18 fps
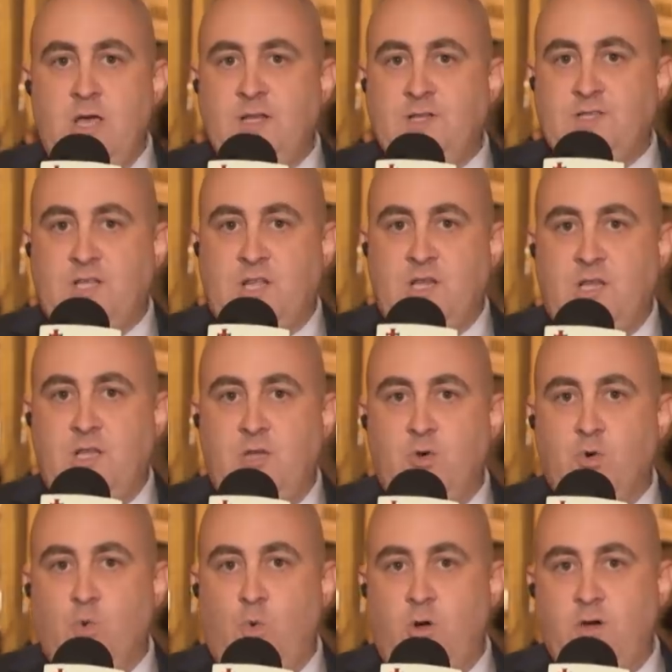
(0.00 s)
It's like
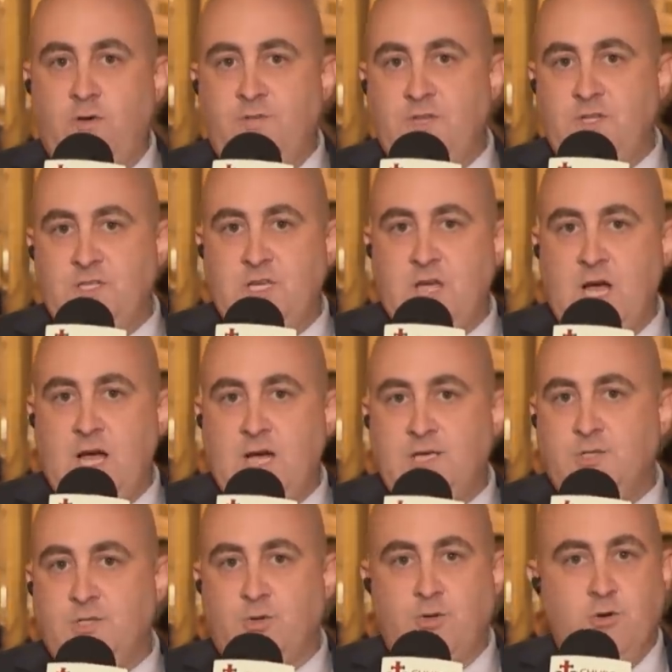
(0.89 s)
you're one of these
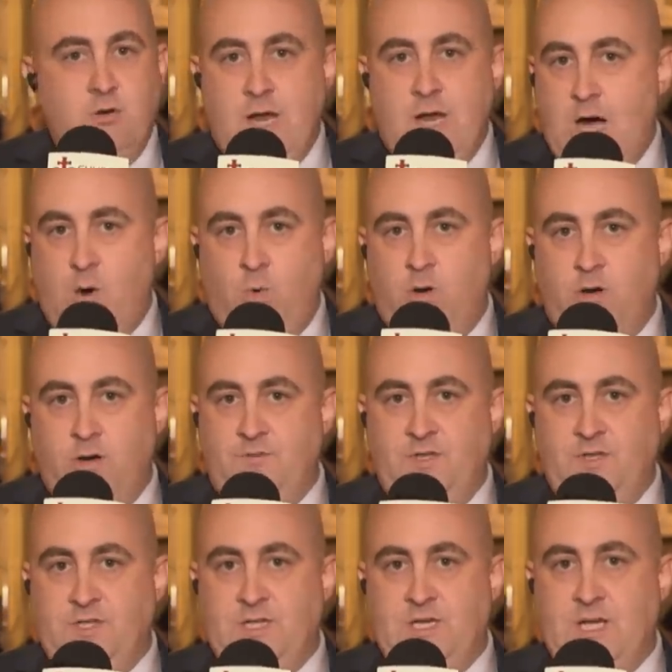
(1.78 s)
guys or you're not one
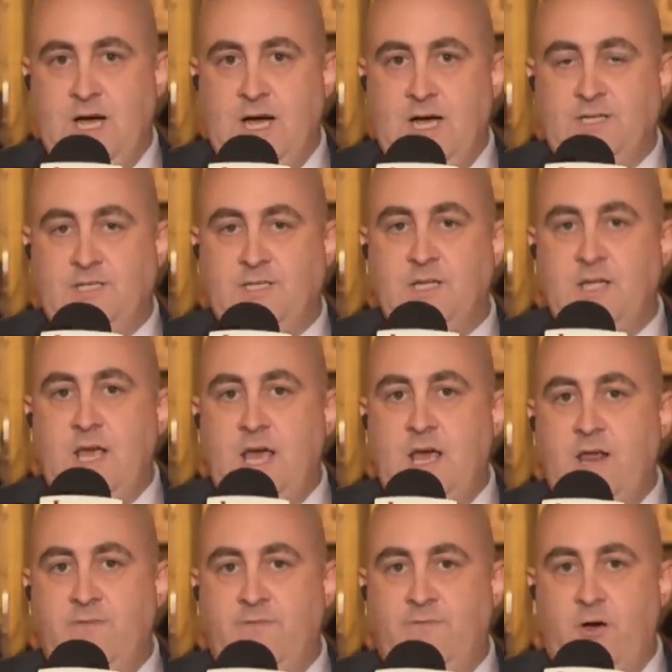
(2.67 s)
of these guys.
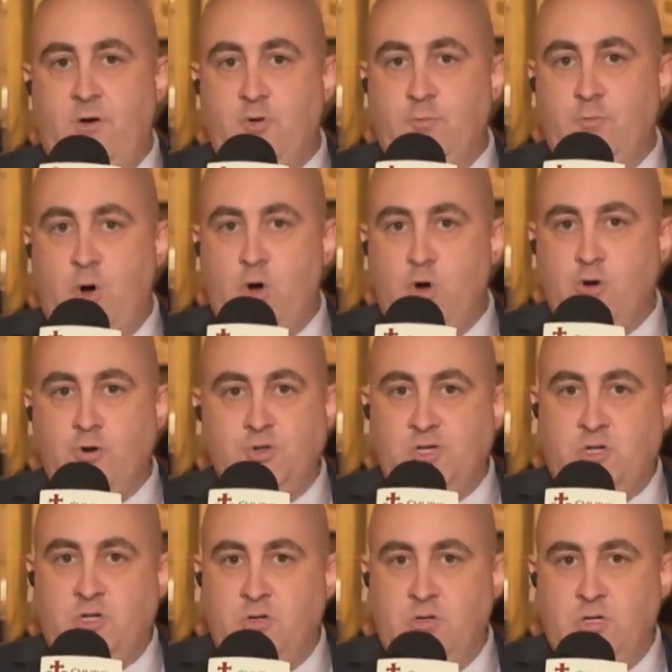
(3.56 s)
And Father
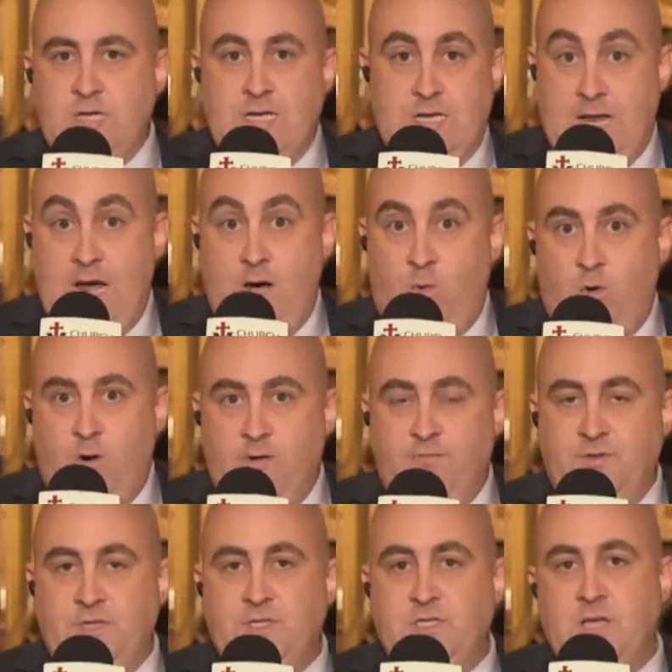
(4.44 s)
Parker's clearly not one
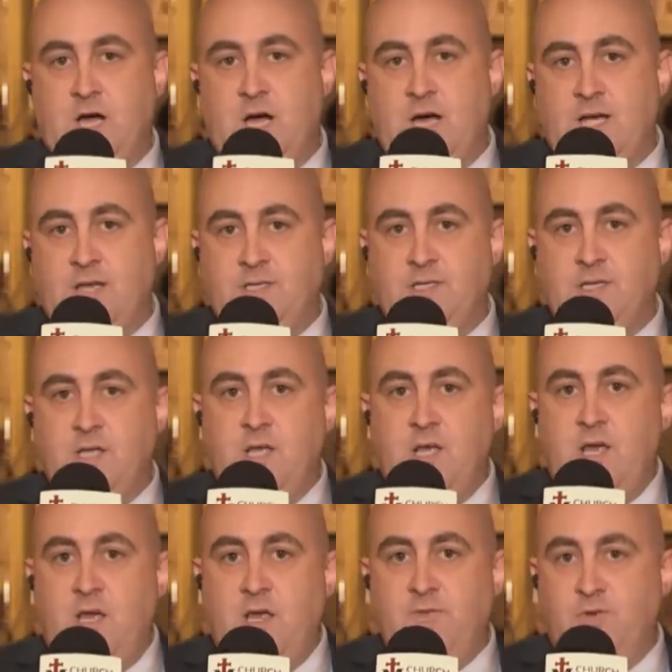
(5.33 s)
of these guys,
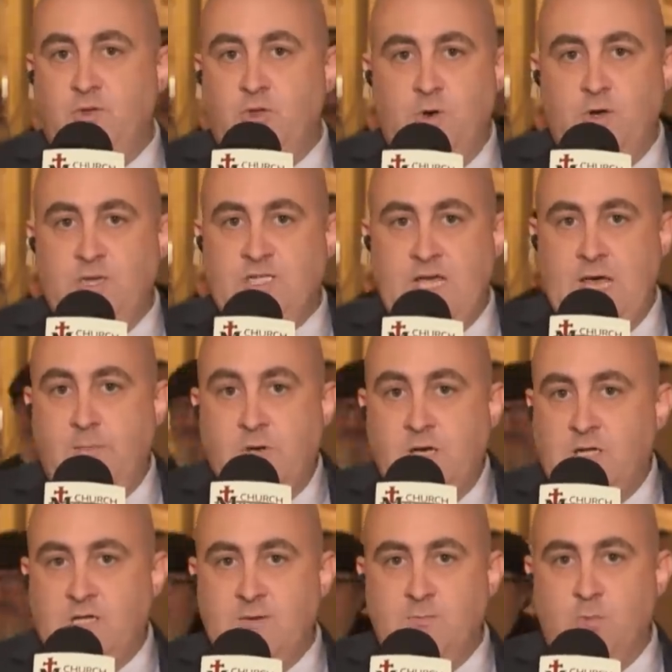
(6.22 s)
even though he's
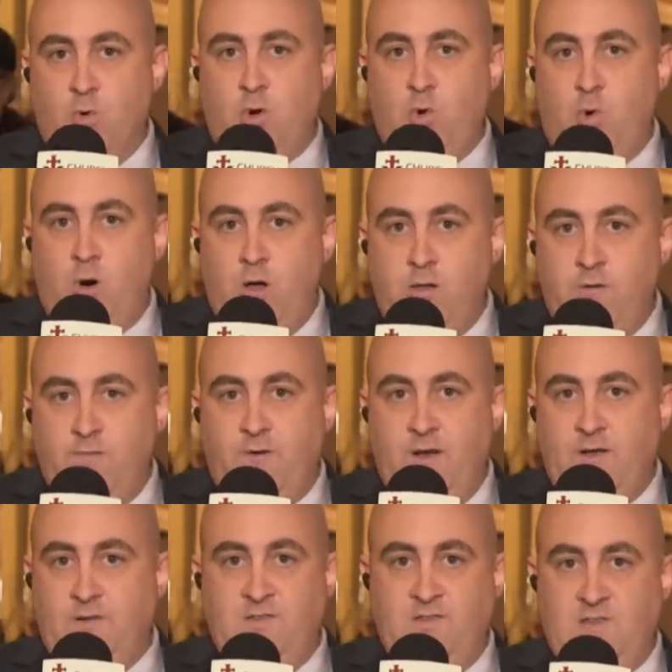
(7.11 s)
eminently more
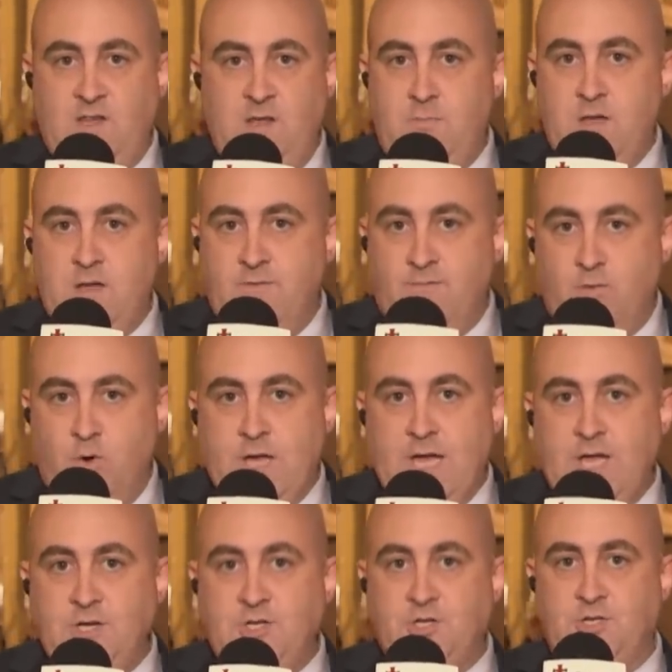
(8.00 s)
qualified to, say, be a
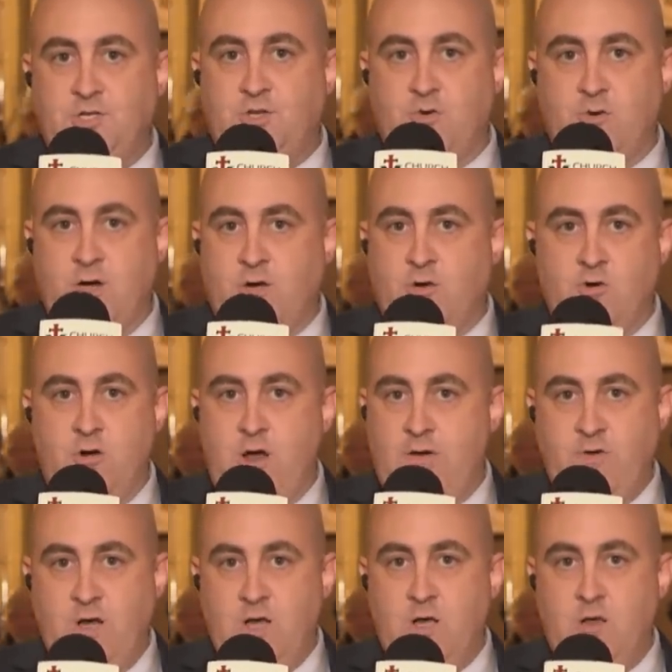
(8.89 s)
vocations director
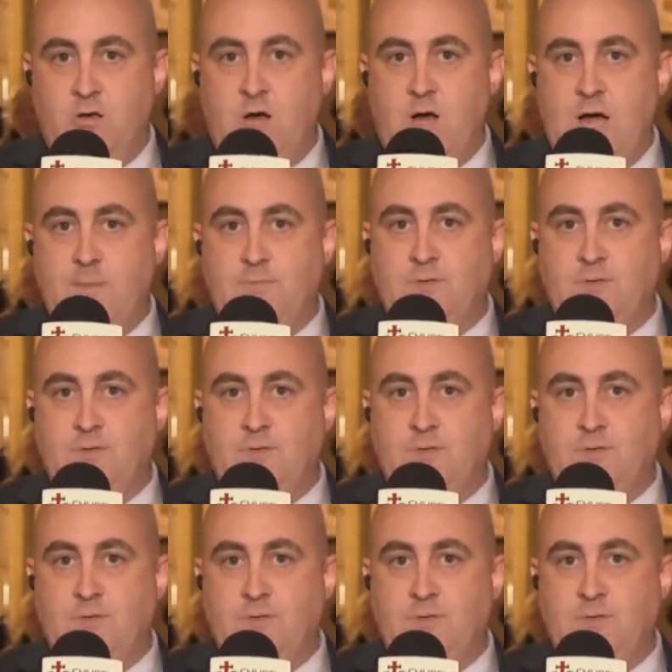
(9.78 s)
or have any other high